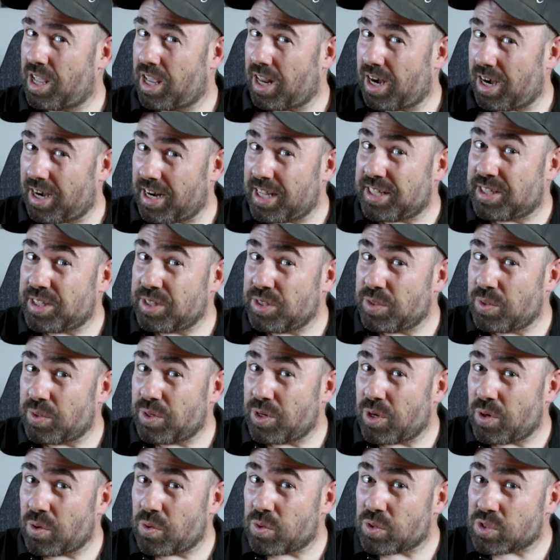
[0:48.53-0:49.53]
letting you
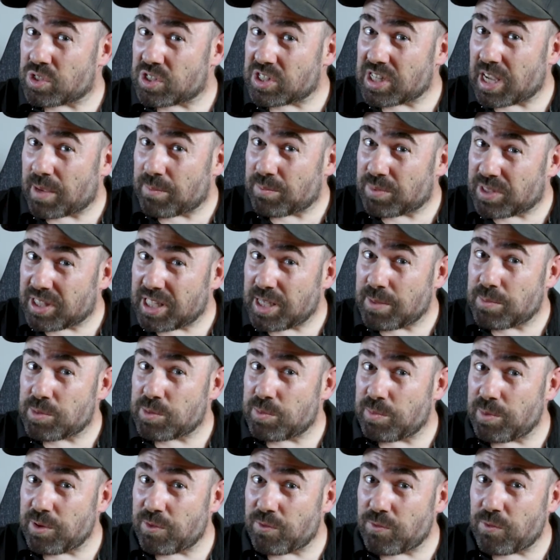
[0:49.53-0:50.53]
know some tips
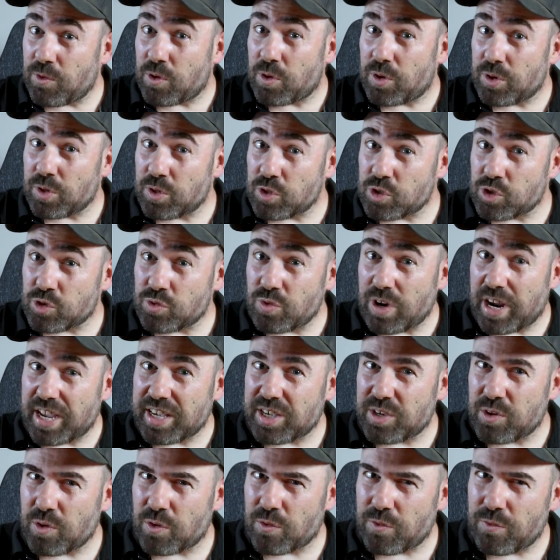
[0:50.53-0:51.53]
before you
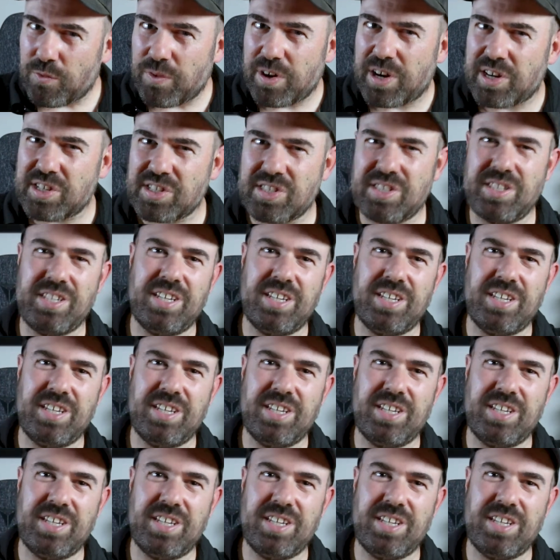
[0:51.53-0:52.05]
strike your first